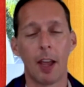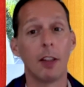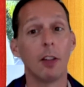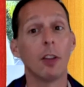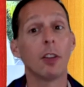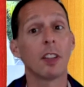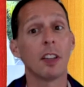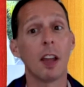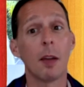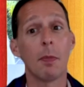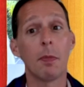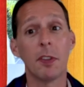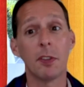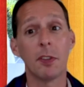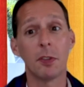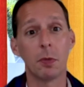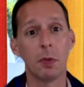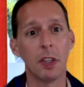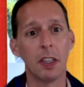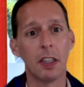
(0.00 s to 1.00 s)
I looked it up this
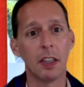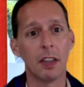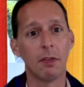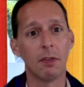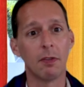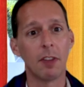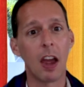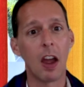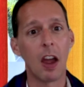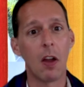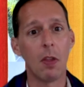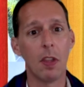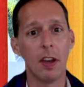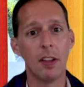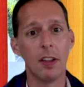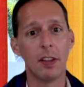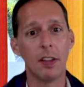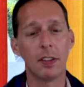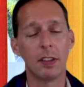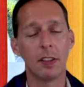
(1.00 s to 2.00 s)
week and found that
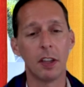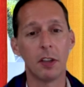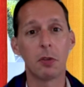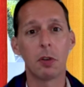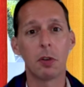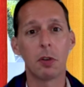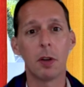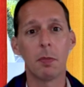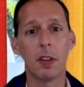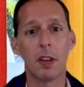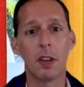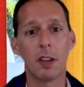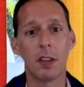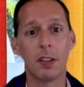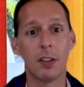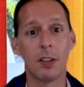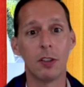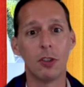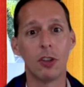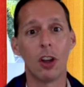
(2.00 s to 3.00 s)
it's attributed
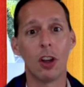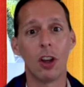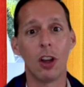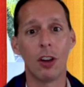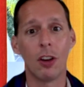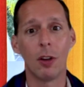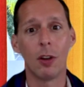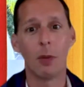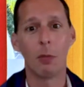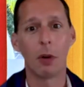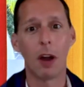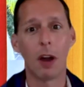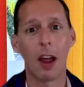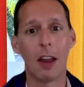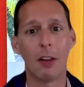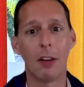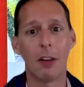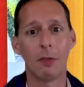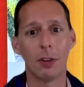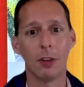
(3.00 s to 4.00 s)
to John
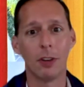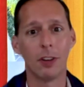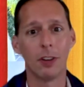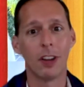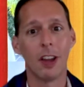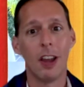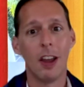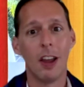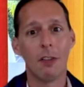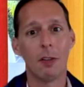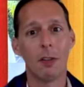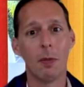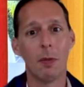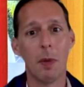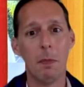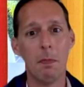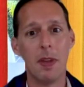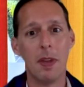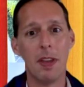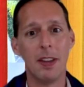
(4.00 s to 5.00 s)
Bradford from the
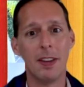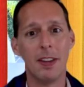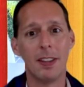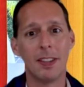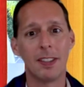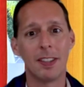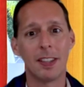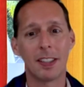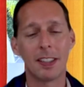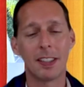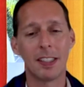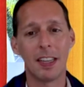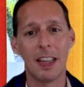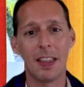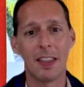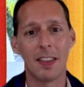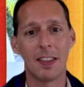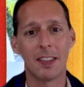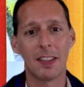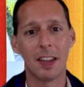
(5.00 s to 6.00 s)

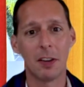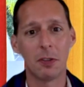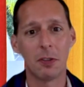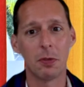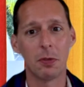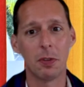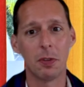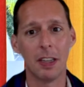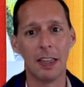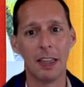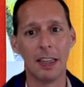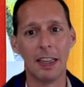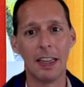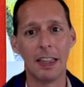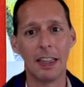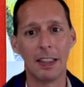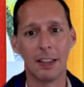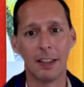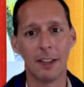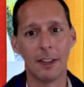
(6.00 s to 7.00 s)
mid-16th century in
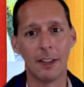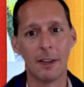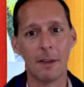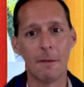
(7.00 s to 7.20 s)
England.